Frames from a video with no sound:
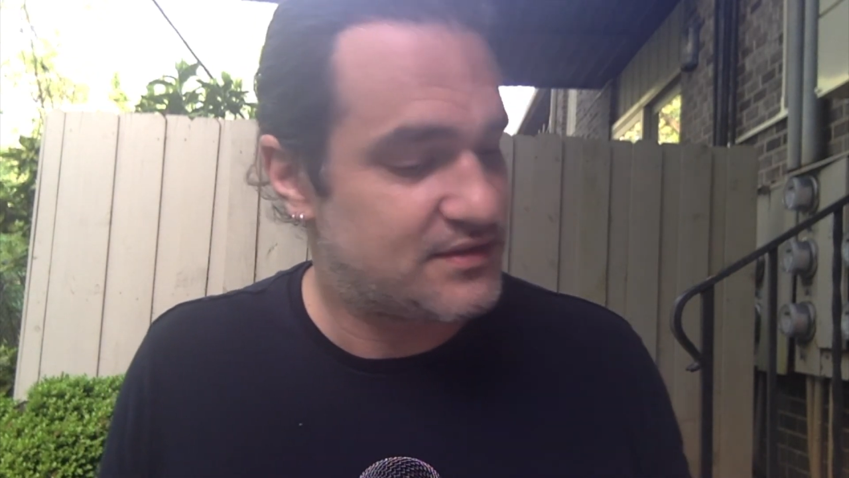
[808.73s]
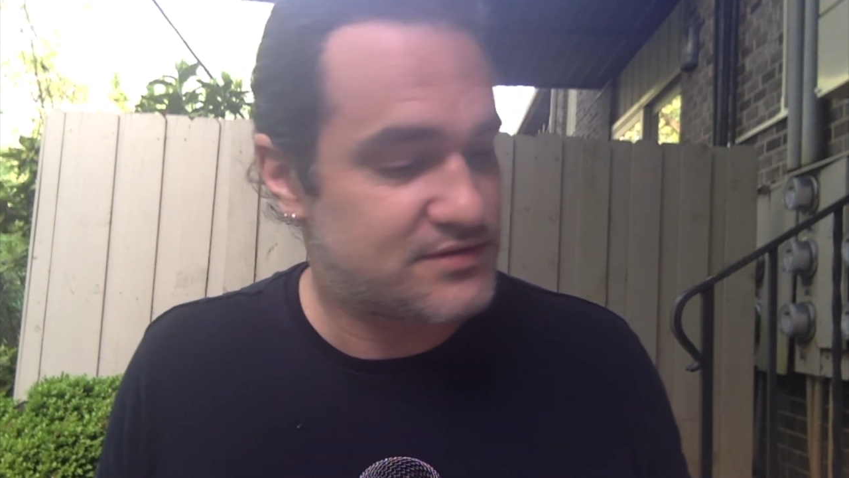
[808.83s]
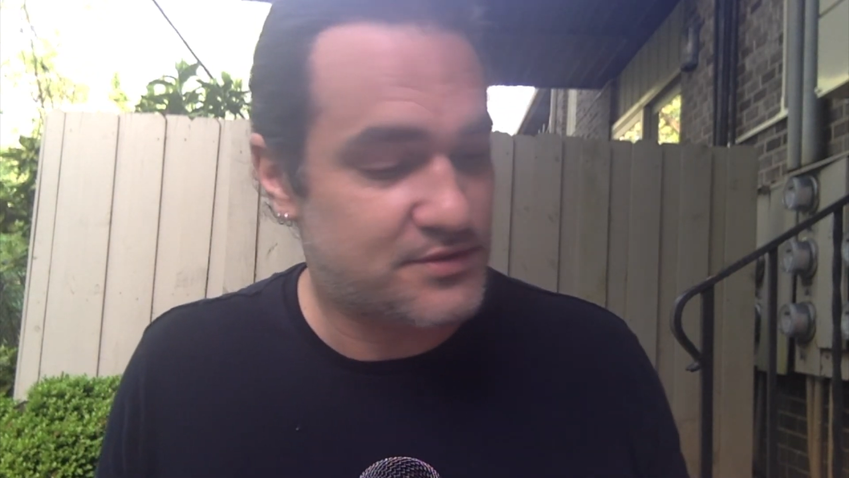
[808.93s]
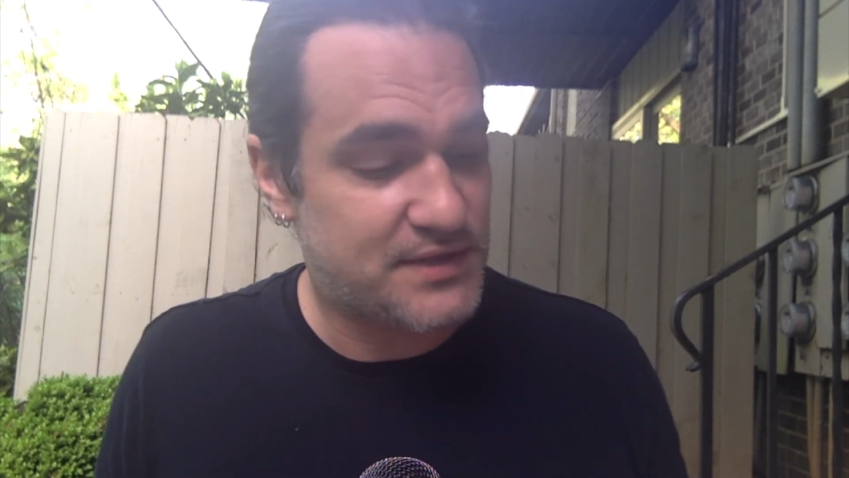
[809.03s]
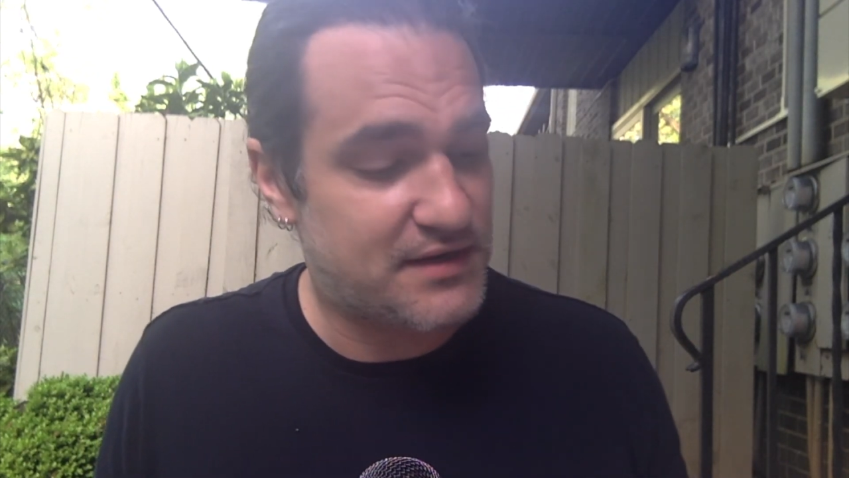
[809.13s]

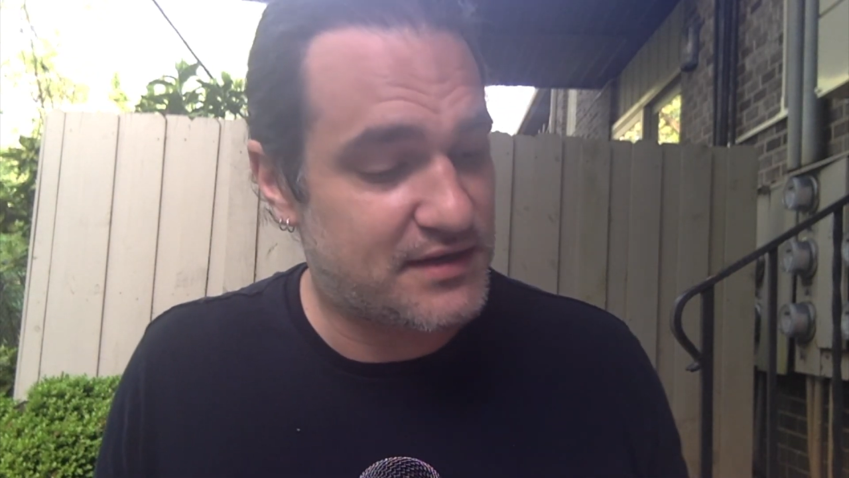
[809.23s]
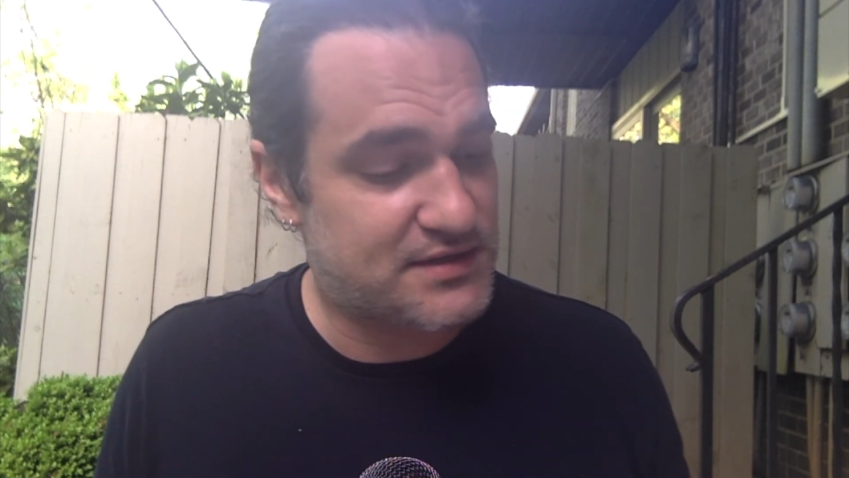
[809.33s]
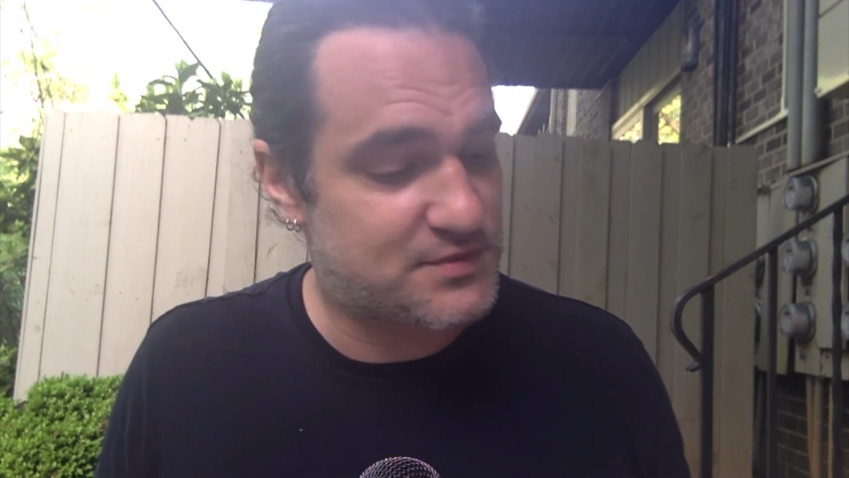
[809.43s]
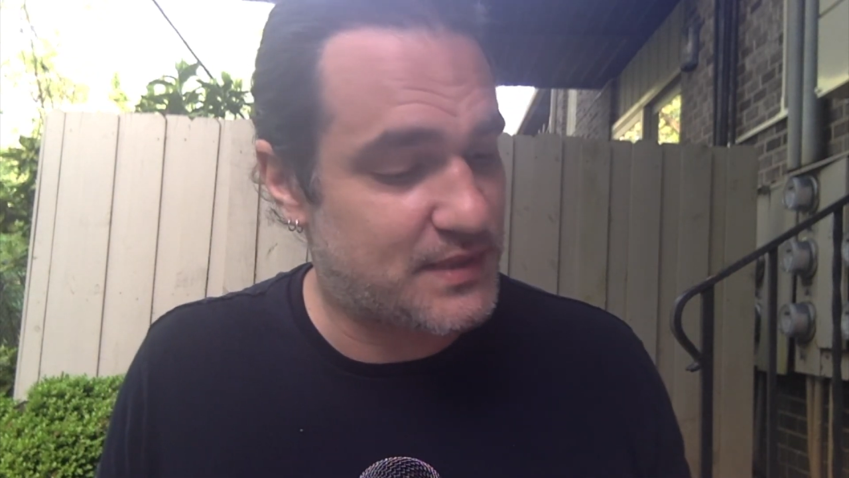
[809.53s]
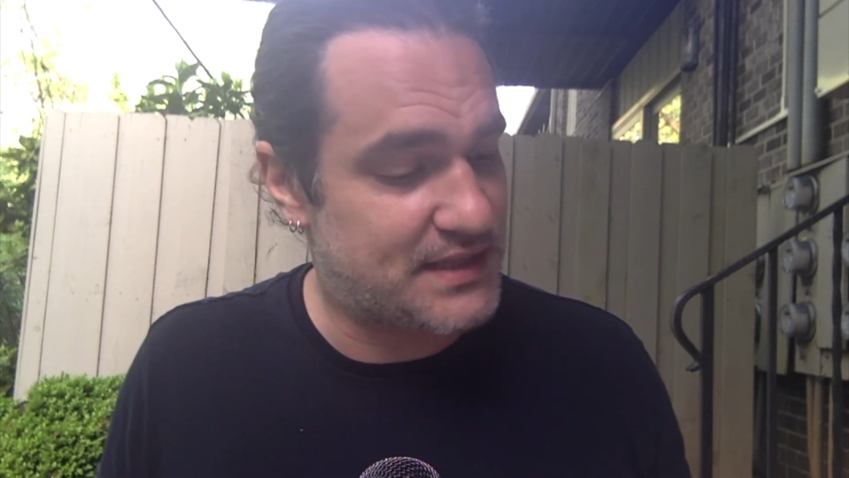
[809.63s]
so daring
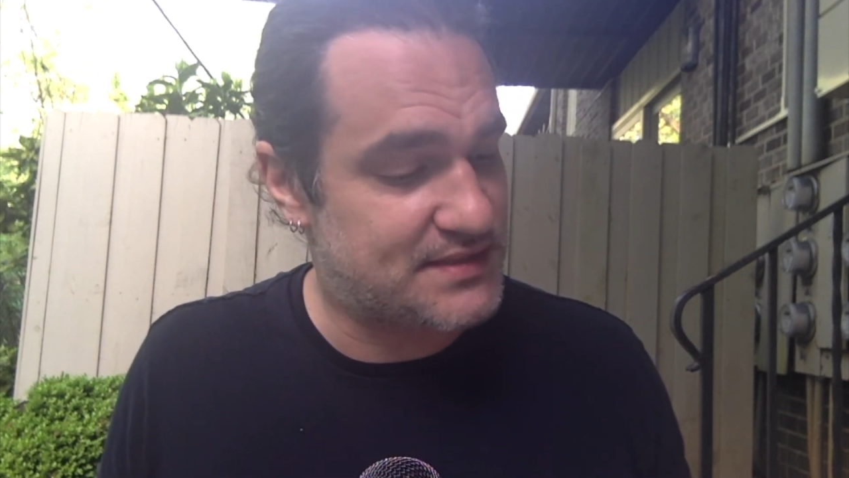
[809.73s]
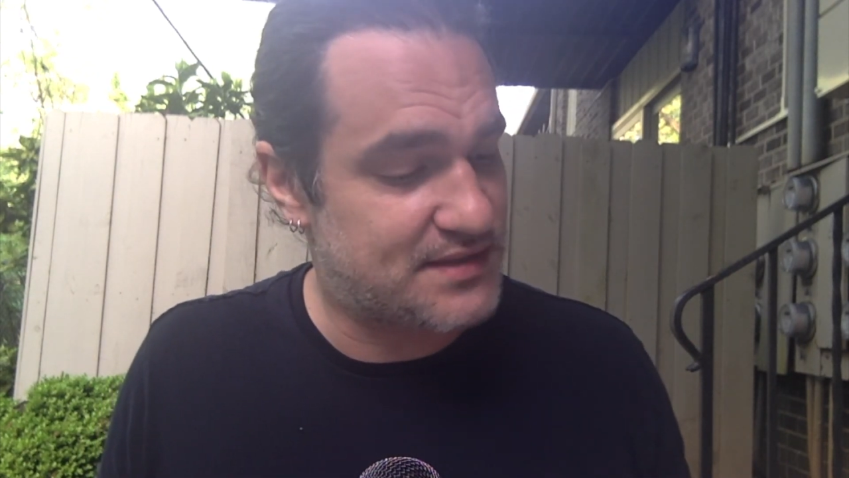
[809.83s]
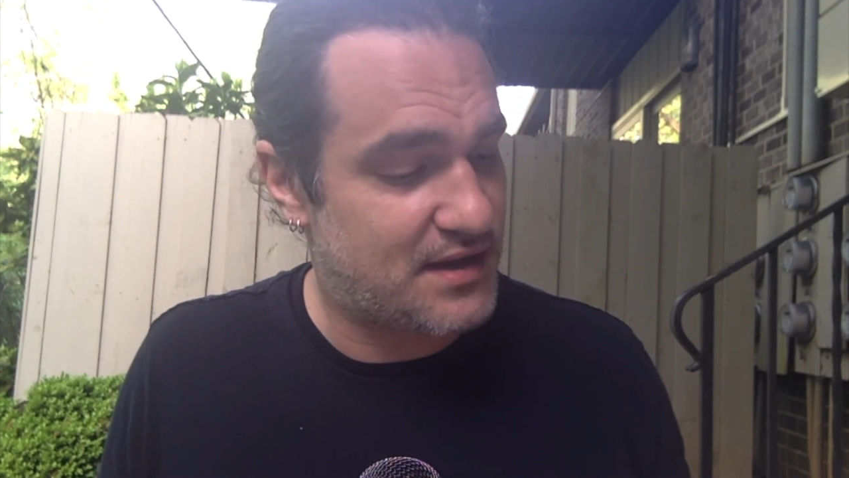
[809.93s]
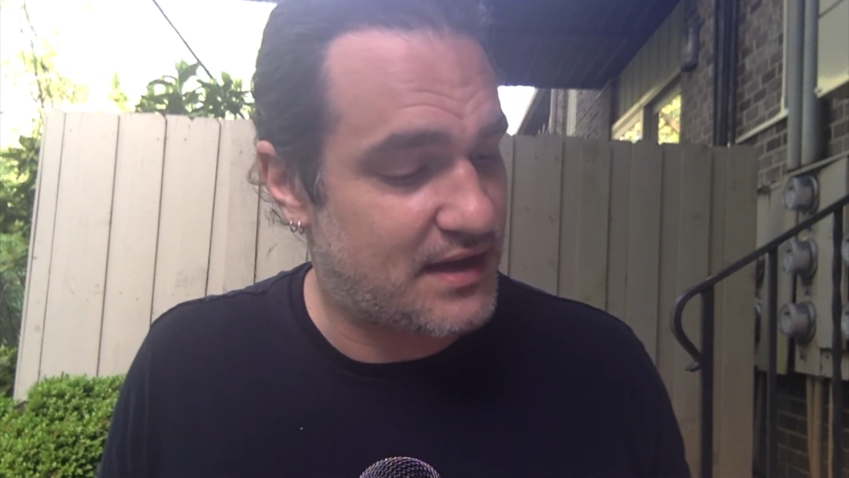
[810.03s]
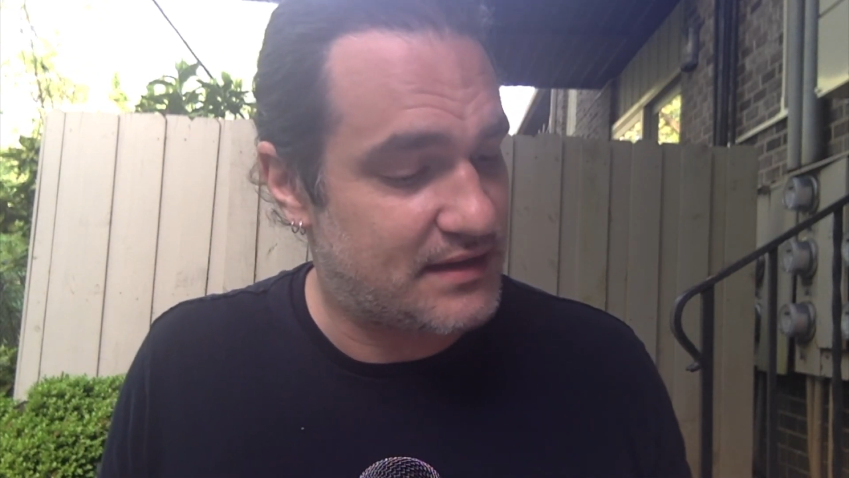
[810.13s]
and sweet his thought.